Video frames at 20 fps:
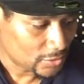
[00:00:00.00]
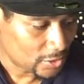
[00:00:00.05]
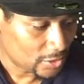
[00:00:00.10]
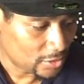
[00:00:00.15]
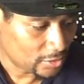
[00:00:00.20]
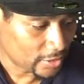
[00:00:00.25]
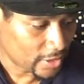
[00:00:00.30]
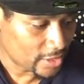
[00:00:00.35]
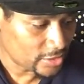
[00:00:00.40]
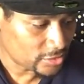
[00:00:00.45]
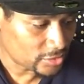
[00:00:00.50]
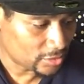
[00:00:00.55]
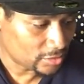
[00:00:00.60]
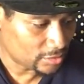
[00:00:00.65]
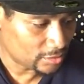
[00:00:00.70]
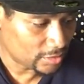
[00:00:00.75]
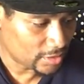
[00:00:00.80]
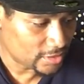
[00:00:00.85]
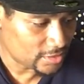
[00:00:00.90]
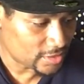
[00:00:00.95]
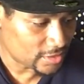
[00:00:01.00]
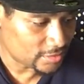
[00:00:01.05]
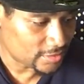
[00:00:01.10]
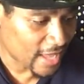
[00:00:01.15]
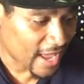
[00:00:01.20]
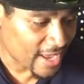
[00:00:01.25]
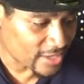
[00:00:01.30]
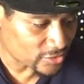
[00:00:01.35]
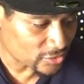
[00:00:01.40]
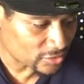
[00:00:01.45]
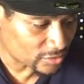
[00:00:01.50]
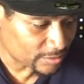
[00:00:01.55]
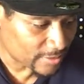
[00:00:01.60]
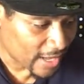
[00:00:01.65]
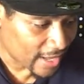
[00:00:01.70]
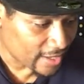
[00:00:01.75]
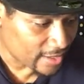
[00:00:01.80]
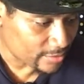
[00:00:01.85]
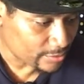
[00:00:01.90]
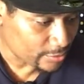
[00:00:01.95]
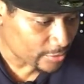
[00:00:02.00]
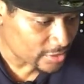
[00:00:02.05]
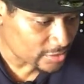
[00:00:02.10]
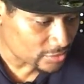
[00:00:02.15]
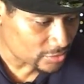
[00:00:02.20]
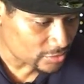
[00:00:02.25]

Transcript: Okay, so is it Dazzle by Empress